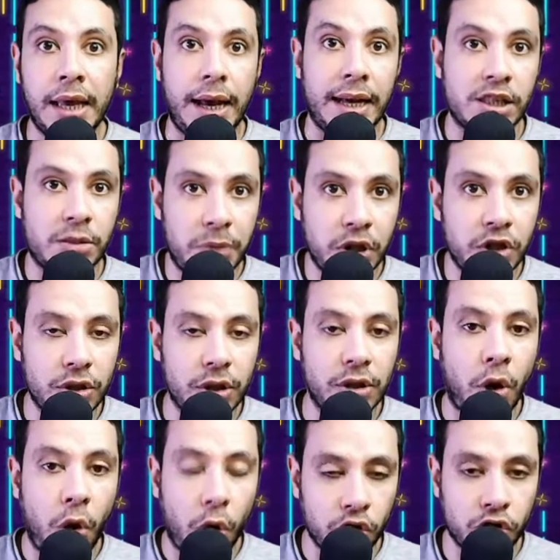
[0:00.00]
special
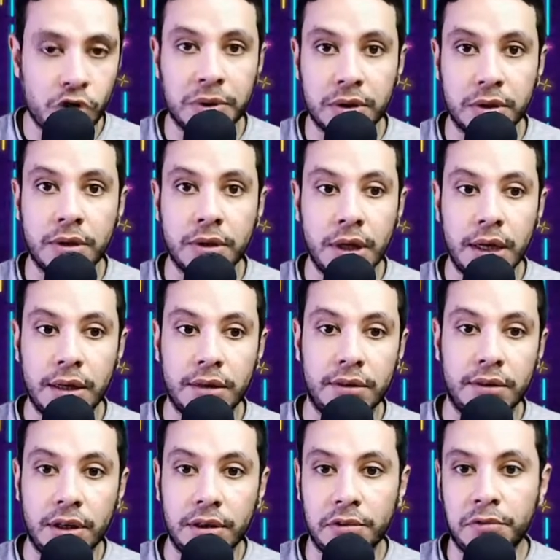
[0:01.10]
hospital
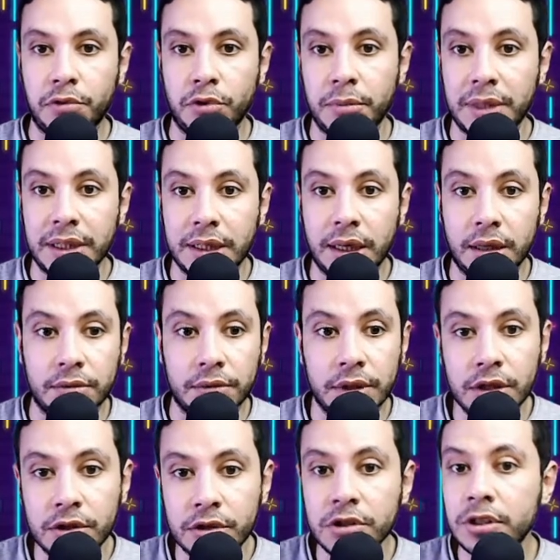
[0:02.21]
there for medical
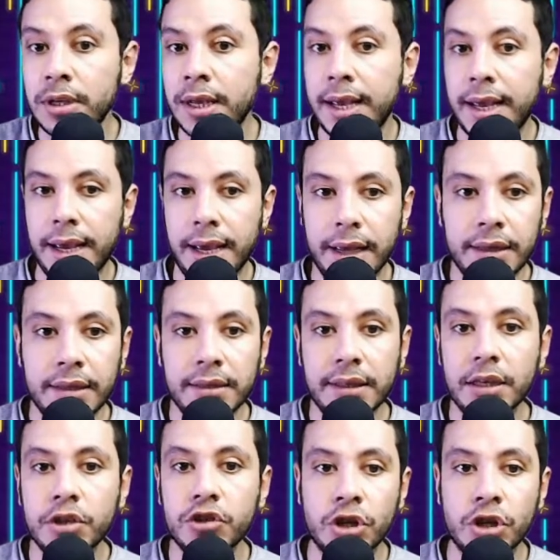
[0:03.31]
reasons,
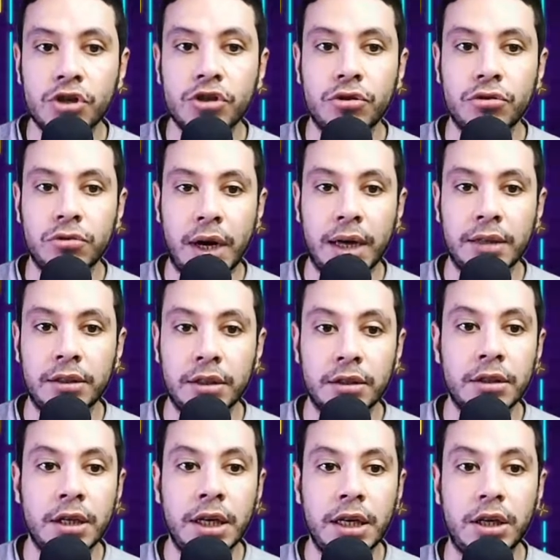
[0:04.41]
anything, just write
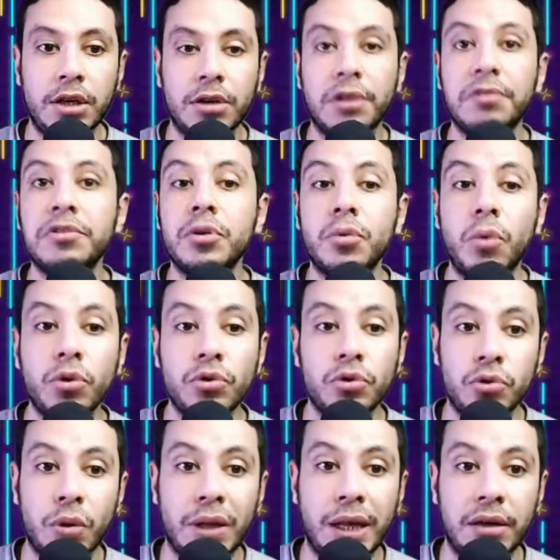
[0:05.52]
it here if you want
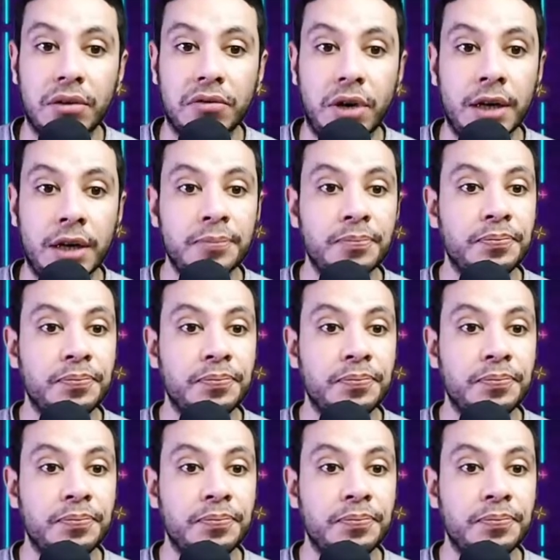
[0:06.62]
to clarify.